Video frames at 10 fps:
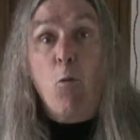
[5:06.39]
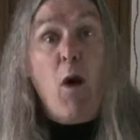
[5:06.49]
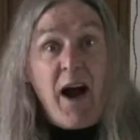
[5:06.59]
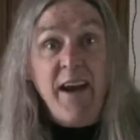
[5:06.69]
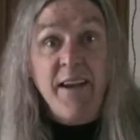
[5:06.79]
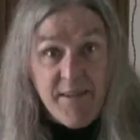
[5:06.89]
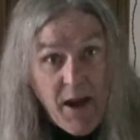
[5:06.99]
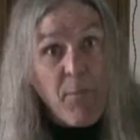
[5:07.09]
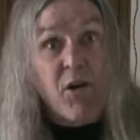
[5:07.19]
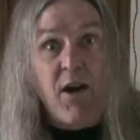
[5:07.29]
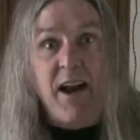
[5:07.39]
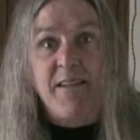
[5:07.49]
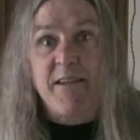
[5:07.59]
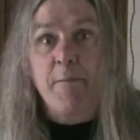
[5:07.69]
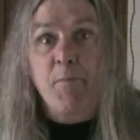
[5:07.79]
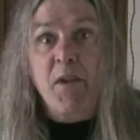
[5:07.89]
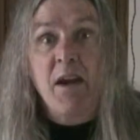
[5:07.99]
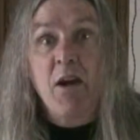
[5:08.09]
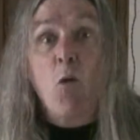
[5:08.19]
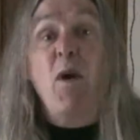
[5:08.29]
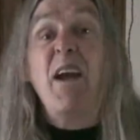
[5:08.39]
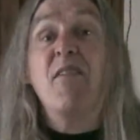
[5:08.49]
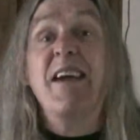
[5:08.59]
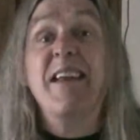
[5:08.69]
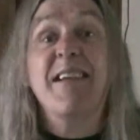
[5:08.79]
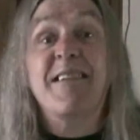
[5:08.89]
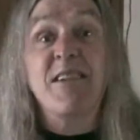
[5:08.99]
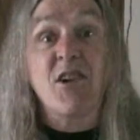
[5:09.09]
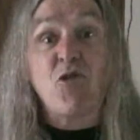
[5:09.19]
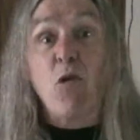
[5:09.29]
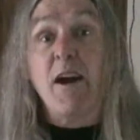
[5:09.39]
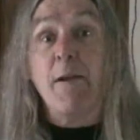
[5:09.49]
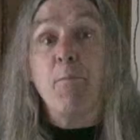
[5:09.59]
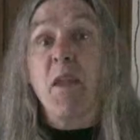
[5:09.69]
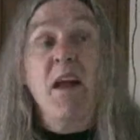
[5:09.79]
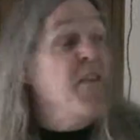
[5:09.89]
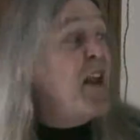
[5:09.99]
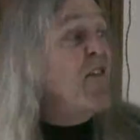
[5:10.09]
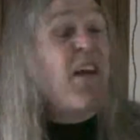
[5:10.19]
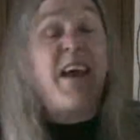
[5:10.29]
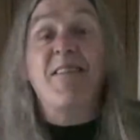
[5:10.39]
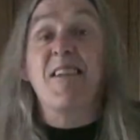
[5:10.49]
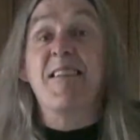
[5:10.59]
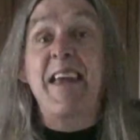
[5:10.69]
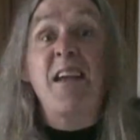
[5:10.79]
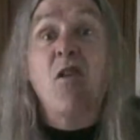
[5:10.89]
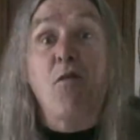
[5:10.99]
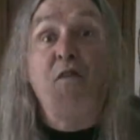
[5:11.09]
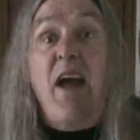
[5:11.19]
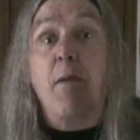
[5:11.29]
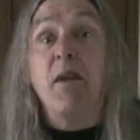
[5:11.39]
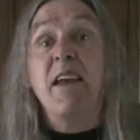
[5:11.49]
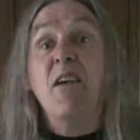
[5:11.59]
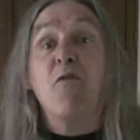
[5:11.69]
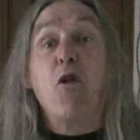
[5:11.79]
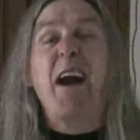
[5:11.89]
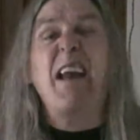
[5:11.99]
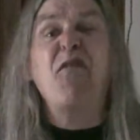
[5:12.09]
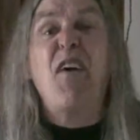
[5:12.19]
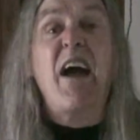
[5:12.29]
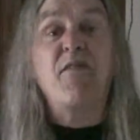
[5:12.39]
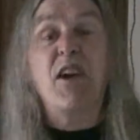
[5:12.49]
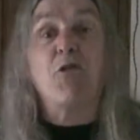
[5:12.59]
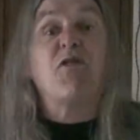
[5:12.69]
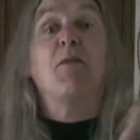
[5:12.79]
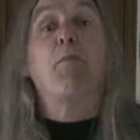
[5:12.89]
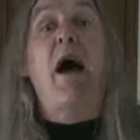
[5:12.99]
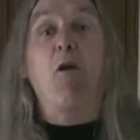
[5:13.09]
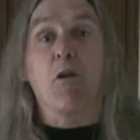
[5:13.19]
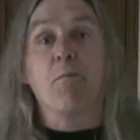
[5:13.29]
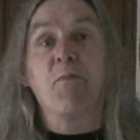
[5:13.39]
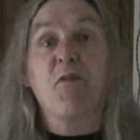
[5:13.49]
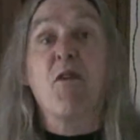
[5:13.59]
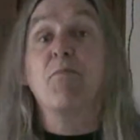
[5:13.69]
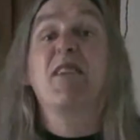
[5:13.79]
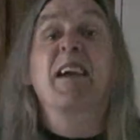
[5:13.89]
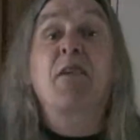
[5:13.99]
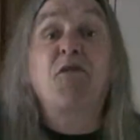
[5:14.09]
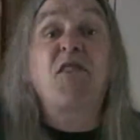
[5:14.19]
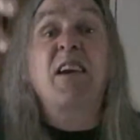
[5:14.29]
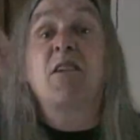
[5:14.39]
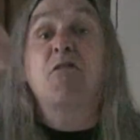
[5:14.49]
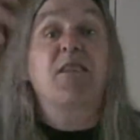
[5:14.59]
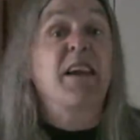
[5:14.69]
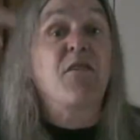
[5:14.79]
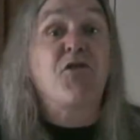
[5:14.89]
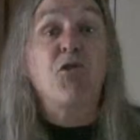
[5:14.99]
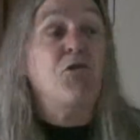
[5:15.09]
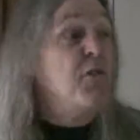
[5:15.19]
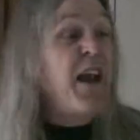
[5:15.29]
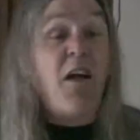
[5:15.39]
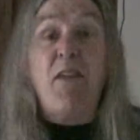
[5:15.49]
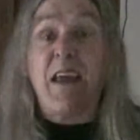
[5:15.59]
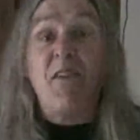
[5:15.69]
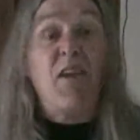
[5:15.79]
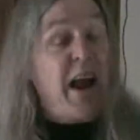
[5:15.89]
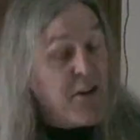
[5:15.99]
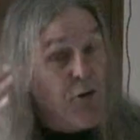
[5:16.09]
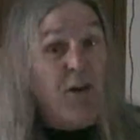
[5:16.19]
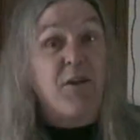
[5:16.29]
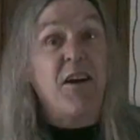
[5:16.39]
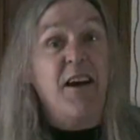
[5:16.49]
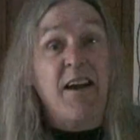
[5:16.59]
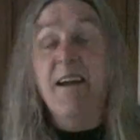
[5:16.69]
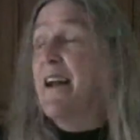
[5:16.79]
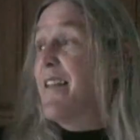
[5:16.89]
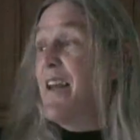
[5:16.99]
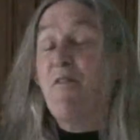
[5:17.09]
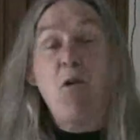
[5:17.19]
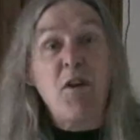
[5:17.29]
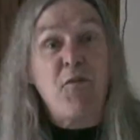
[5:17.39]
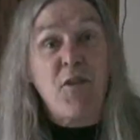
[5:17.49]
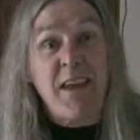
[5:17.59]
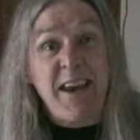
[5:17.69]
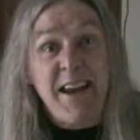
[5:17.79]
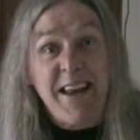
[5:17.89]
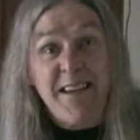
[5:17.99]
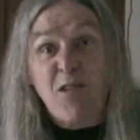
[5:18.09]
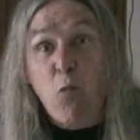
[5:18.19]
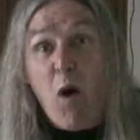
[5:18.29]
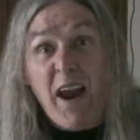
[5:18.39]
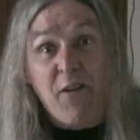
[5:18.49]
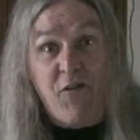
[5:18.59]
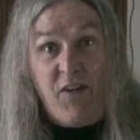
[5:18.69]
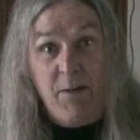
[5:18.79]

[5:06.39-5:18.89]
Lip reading: Why? Democrats. We have idiots in Detroit that have had the Dingell family for 85 years in power. From Dingell Sr., Dingell Jr., now they even, I knew they were gonna, they voted for the idiot's wife.